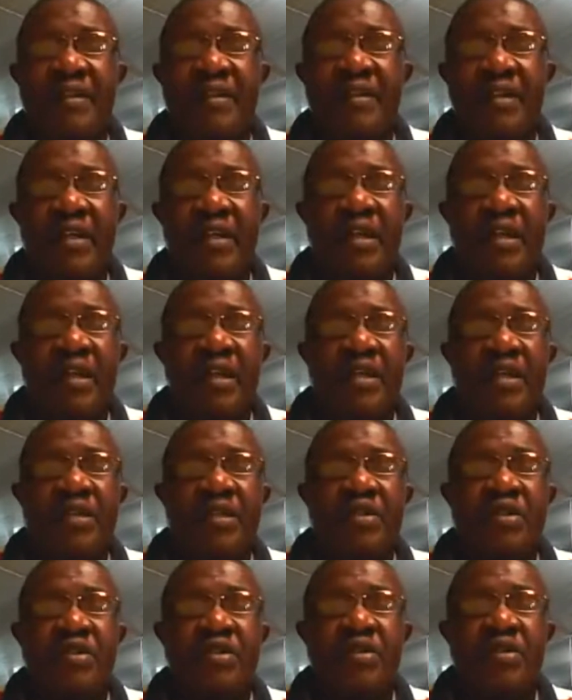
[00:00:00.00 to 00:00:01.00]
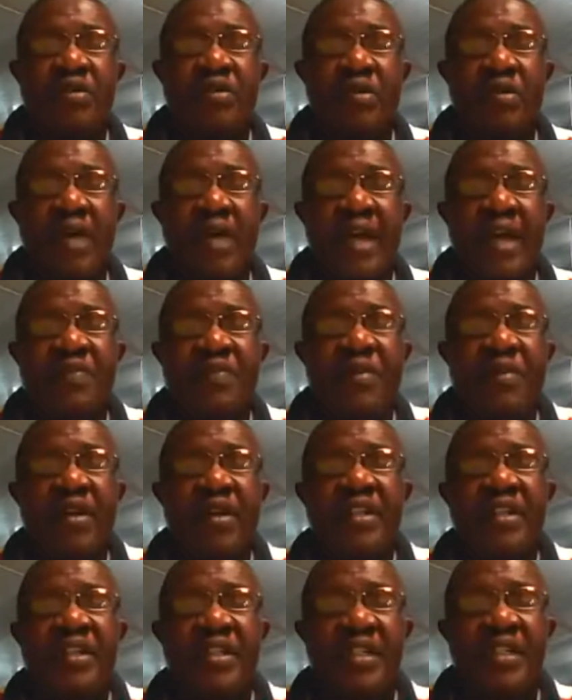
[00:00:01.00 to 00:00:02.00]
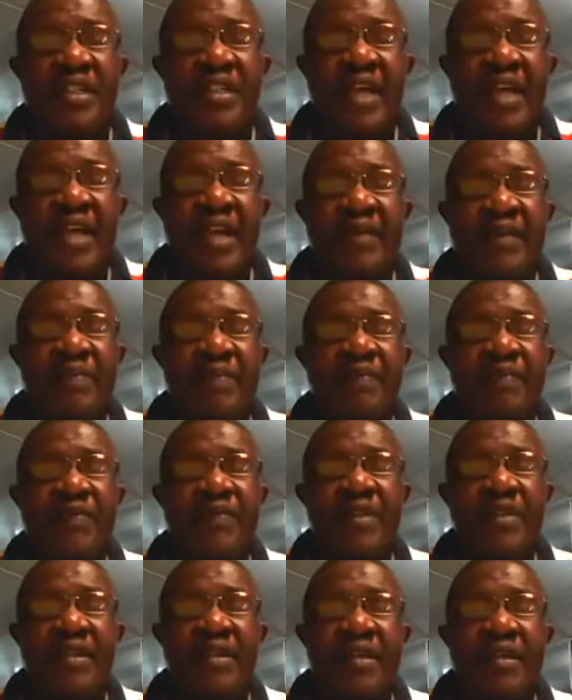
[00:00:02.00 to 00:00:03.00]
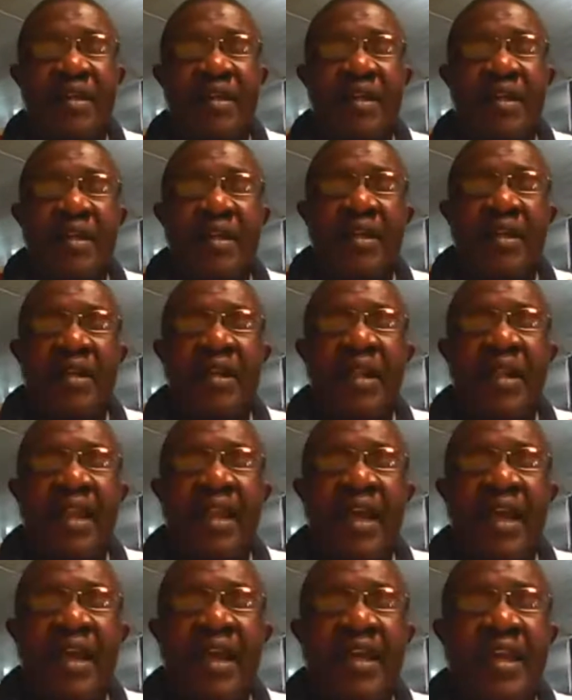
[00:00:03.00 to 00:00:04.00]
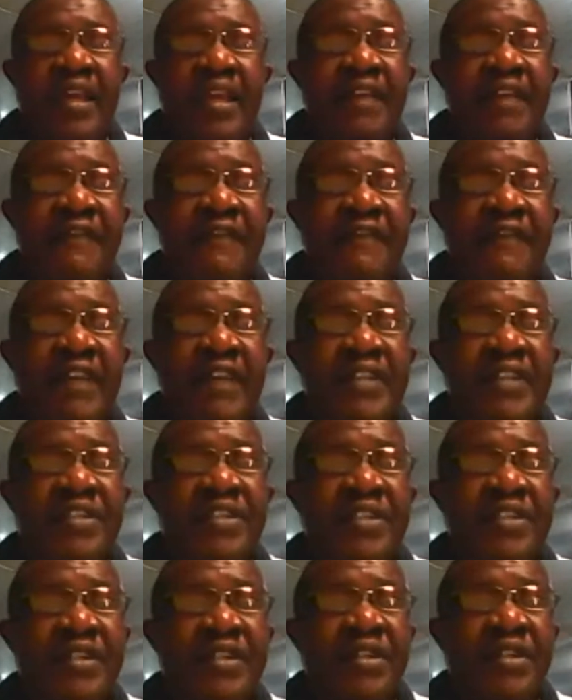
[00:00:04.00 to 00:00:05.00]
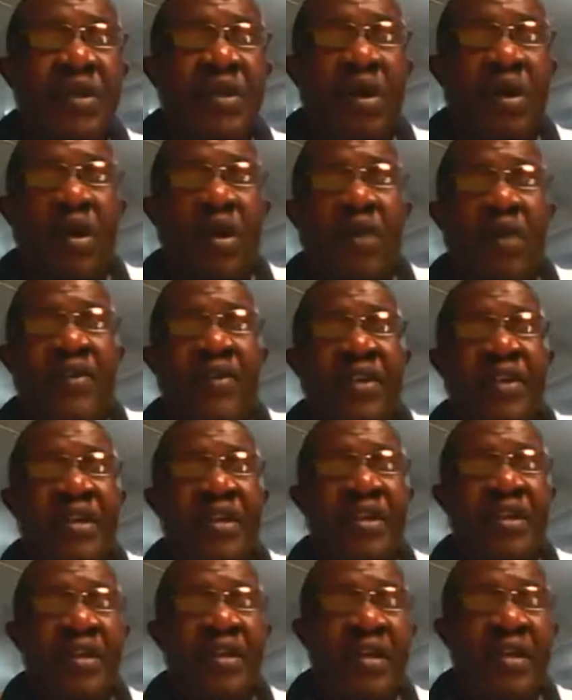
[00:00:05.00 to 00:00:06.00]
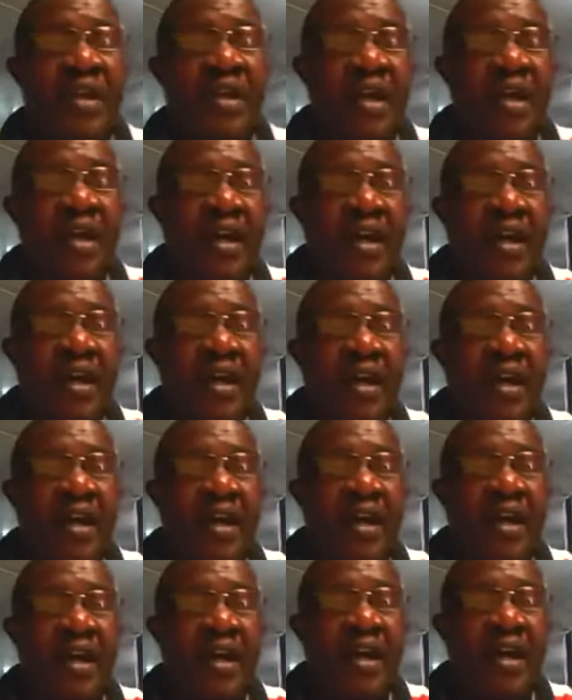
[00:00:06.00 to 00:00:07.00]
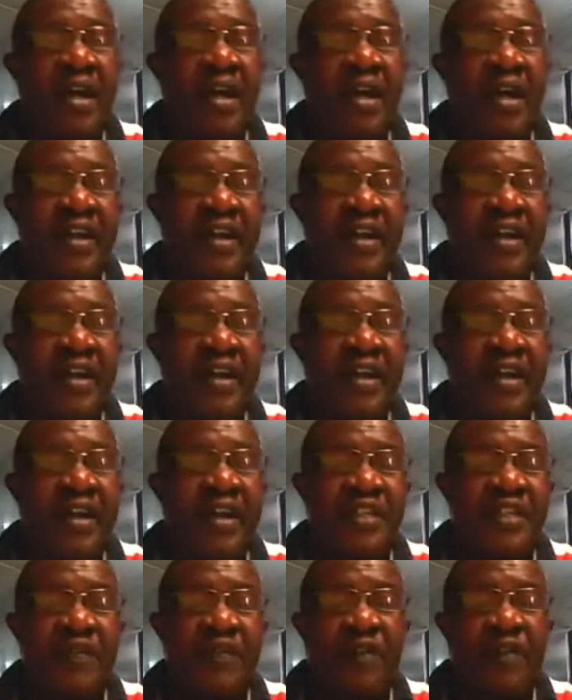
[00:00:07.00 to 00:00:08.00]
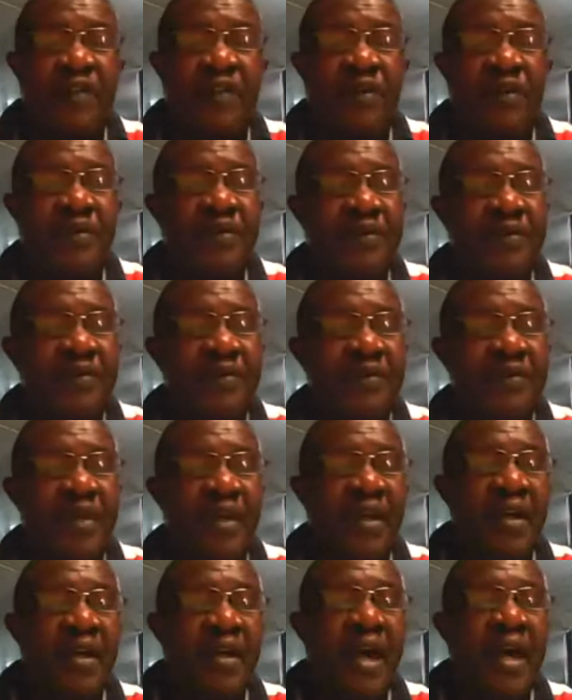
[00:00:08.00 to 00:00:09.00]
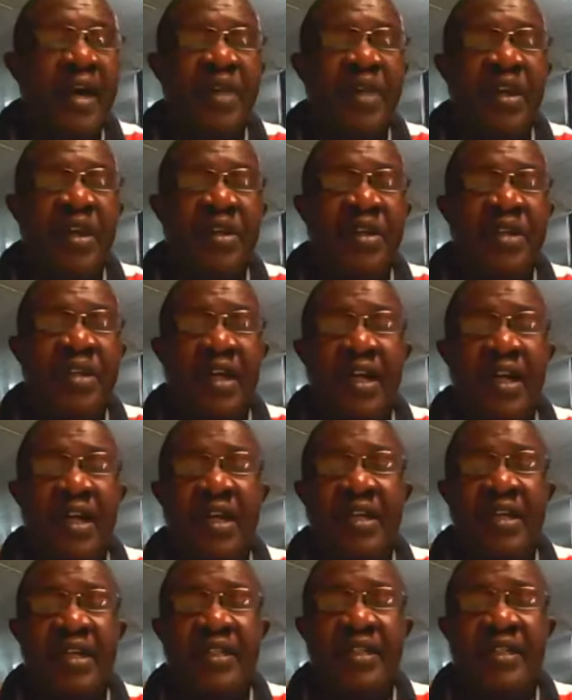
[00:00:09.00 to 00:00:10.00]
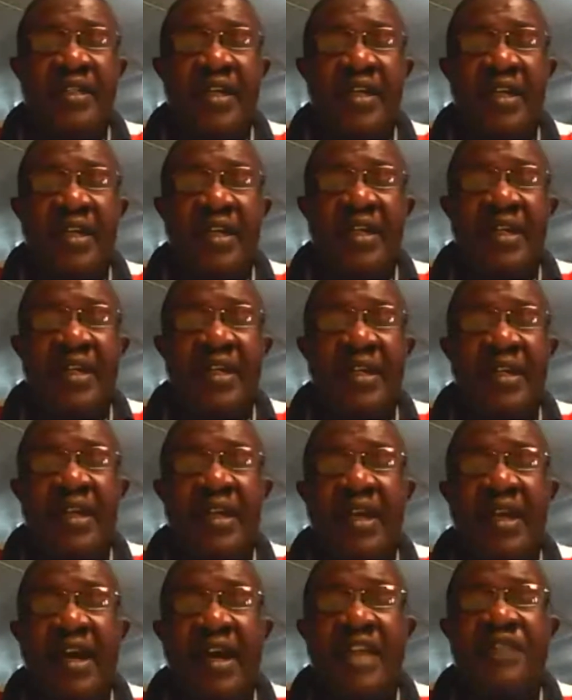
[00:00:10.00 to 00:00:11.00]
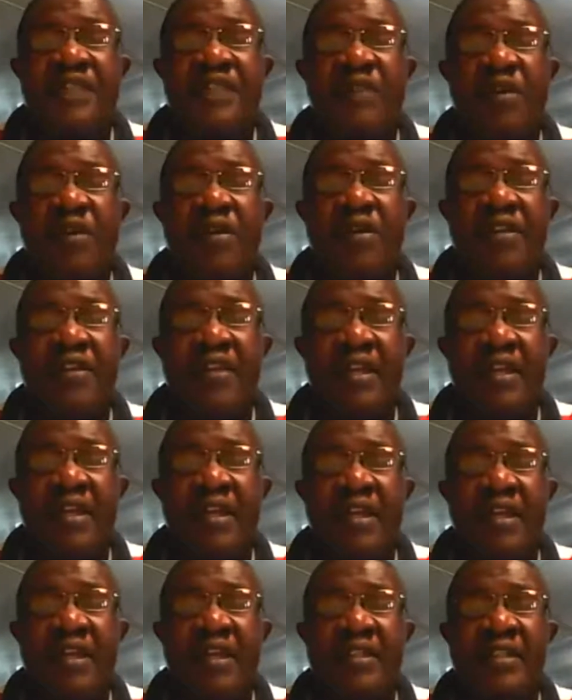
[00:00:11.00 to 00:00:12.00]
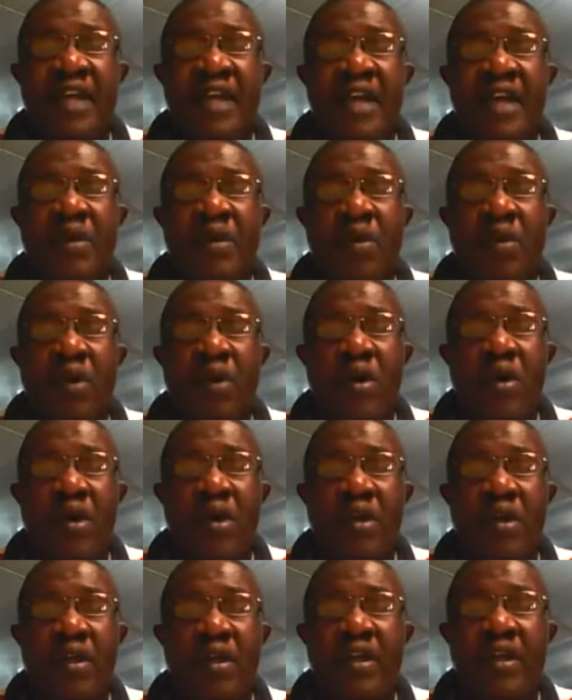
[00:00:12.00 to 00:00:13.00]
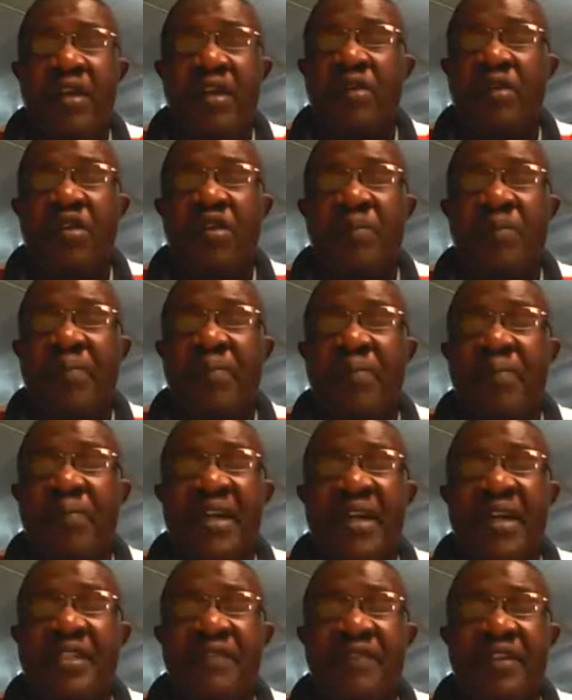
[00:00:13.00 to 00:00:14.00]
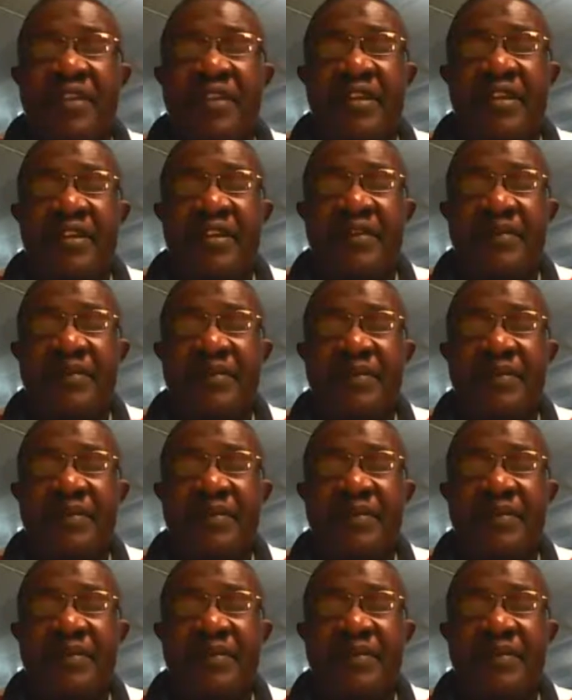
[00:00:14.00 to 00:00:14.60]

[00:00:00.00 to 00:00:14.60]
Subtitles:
to, at this point in time, lay emphasis on the cash flow. Understand that the cash flow thing is an all-encompassing thing.